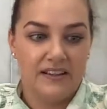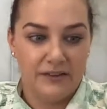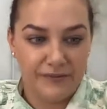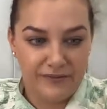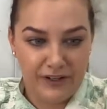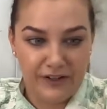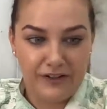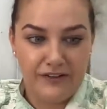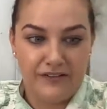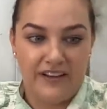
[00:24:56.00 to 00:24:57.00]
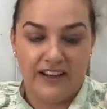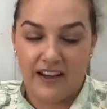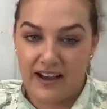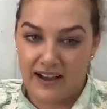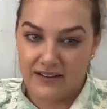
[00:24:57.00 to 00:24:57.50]
your phone, a
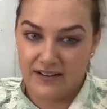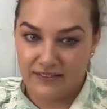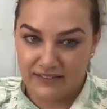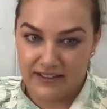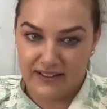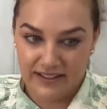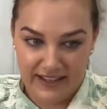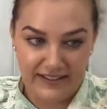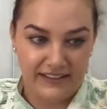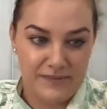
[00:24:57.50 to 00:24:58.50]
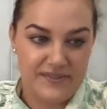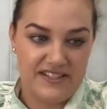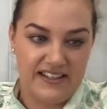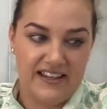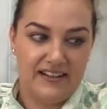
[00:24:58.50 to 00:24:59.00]
card holder, and a
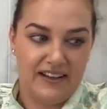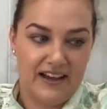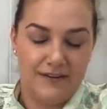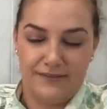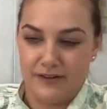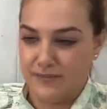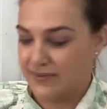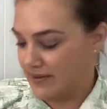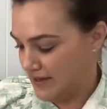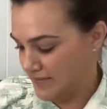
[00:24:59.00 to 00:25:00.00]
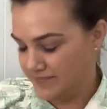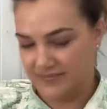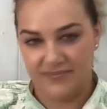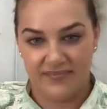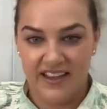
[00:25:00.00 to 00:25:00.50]
lipstick and a car fob.
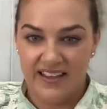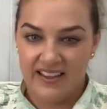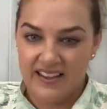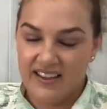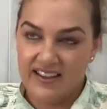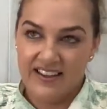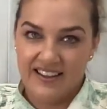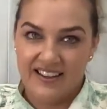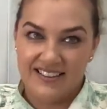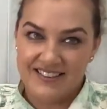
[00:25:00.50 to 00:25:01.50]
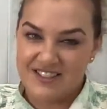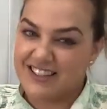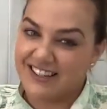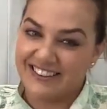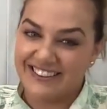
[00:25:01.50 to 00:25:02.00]

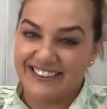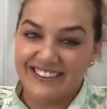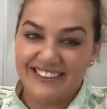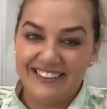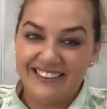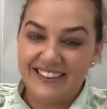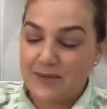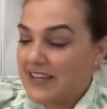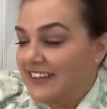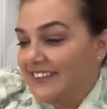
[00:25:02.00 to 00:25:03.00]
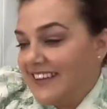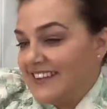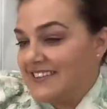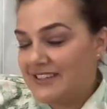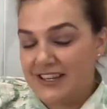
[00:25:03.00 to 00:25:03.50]
So, I mean,
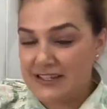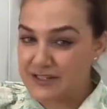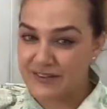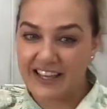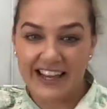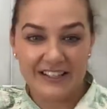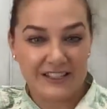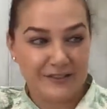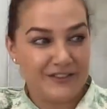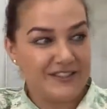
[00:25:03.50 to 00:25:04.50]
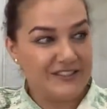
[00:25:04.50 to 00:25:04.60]
that's the justification for